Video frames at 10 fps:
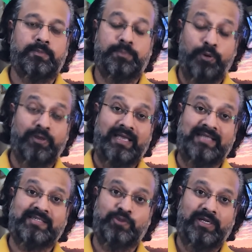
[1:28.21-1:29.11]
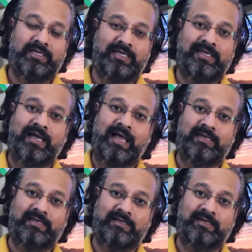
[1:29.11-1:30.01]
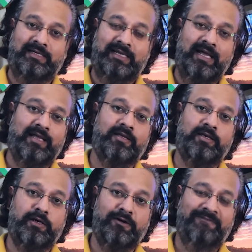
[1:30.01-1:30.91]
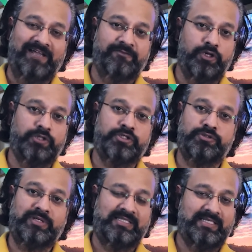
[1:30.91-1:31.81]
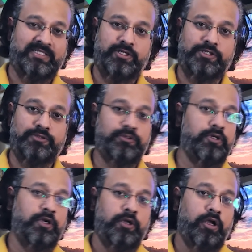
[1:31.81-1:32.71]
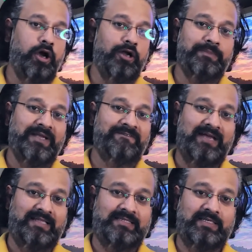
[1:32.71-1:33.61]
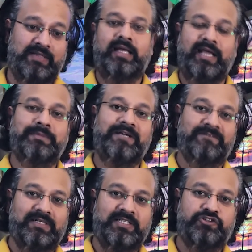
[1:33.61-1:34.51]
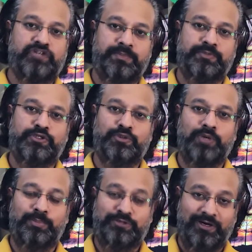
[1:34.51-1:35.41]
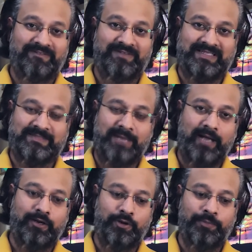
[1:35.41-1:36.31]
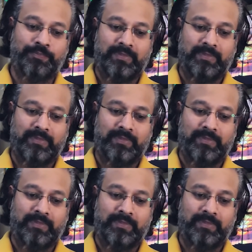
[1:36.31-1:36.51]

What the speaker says: Polk S60 and Elac 5.2 and 6.2 caught my fancy. In my first trip to ProFX Bangalore,